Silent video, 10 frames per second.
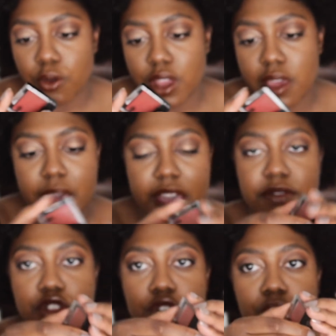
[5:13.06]
cream
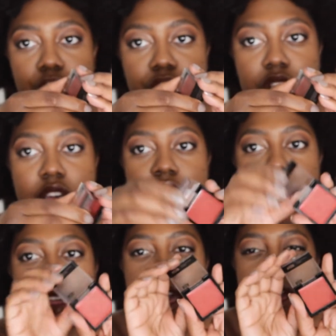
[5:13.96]
I've chose
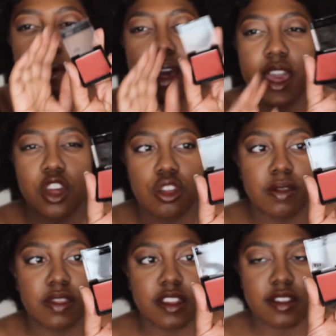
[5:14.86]
the AOA,
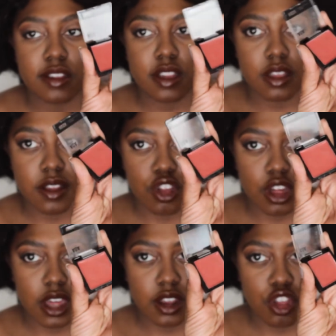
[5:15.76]
and this is in the
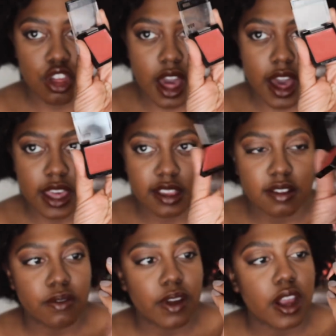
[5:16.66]
shade Shy.
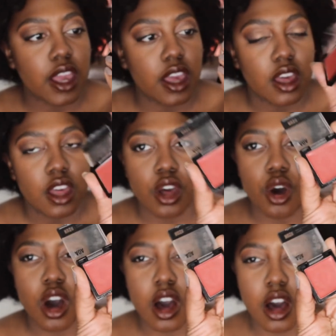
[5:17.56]
It's a very
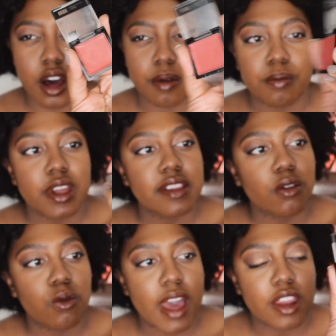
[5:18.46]
it's
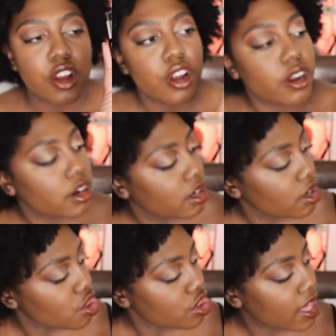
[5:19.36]
a redder
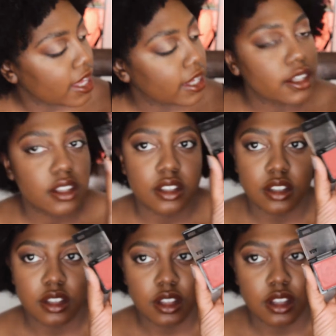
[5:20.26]
shade,
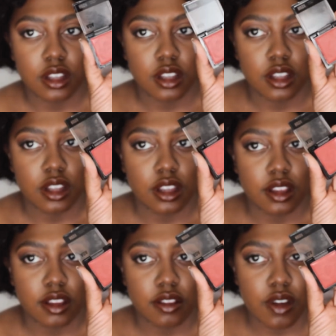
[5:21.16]

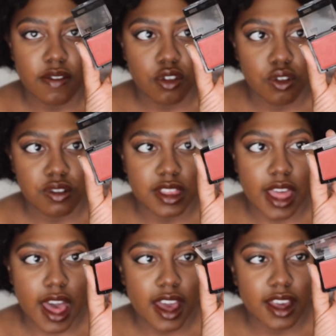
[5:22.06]
and so I've chose
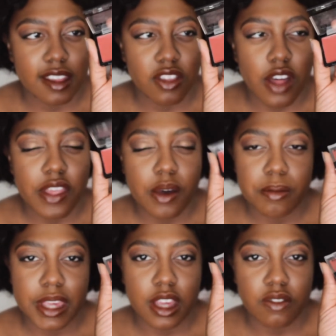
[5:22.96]
that because I thought that
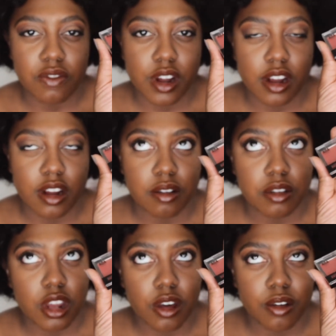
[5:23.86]
would be good for,
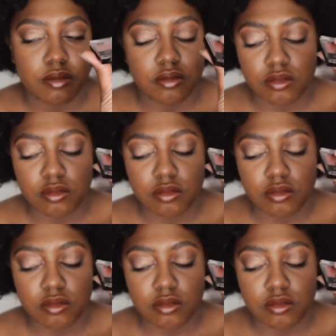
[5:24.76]
you know,